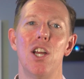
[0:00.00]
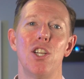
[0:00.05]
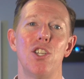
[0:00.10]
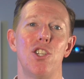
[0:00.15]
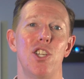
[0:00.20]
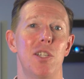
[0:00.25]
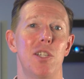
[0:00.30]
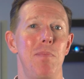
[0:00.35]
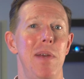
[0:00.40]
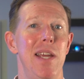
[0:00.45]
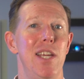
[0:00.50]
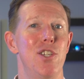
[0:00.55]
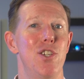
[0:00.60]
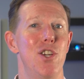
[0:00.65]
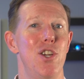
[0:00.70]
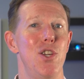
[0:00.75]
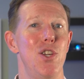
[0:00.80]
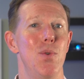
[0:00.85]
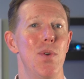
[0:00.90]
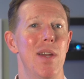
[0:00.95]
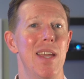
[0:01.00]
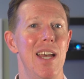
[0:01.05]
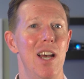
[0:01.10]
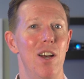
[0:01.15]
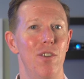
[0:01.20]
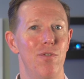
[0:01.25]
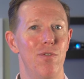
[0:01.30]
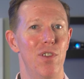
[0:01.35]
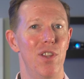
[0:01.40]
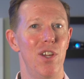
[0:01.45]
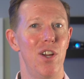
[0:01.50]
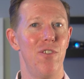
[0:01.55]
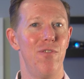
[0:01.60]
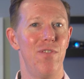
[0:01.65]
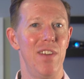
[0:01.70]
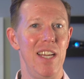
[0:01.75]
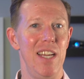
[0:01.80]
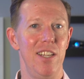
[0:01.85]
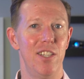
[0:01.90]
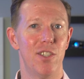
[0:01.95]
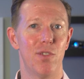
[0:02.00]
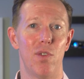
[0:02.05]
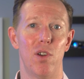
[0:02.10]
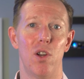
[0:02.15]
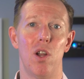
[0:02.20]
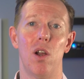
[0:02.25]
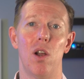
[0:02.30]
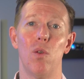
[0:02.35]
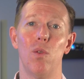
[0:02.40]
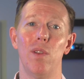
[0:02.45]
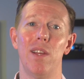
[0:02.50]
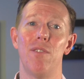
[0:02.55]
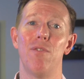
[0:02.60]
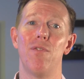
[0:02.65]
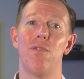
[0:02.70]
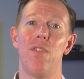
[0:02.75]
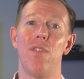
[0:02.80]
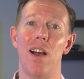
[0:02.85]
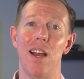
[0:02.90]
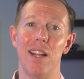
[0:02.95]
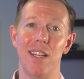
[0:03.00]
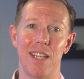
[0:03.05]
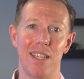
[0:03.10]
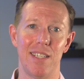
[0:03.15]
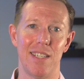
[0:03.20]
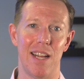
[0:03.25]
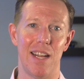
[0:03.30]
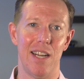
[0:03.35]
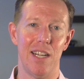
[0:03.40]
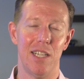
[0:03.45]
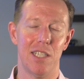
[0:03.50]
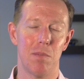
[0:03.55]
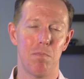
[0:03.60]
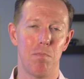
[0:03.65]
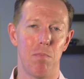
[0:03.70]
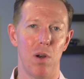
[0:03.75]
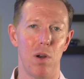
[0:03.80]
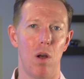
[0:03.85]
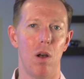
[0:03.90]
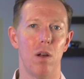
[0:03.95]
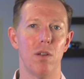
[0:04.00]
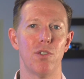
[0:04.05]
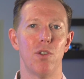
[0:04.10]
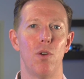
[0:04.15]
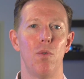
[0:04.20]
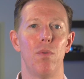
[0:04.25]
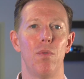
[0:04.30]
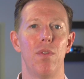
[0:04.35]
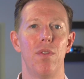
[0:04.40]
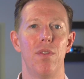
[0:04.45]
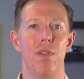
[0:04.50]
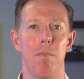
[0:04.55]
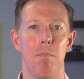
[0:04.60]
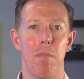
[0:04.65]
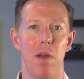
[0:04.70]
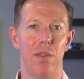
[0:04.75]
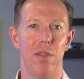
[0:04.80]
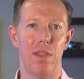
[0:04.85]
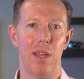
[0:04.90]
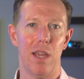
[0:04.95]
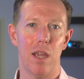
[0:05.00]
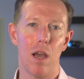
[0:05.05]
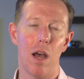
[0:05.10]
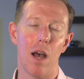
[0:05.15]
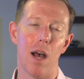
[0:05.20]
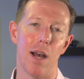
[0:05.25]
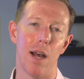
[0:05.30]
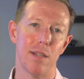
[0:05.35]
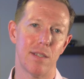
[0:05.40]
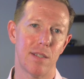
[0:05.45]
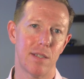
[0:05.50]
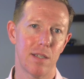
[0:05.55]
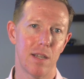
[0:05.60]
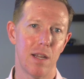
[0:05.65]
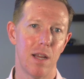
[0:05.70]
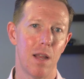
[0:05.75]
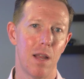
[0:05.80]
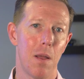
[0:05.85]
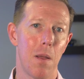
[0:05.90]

Just make sure you account for their fees for not only finding tenants, but also the monthly costs.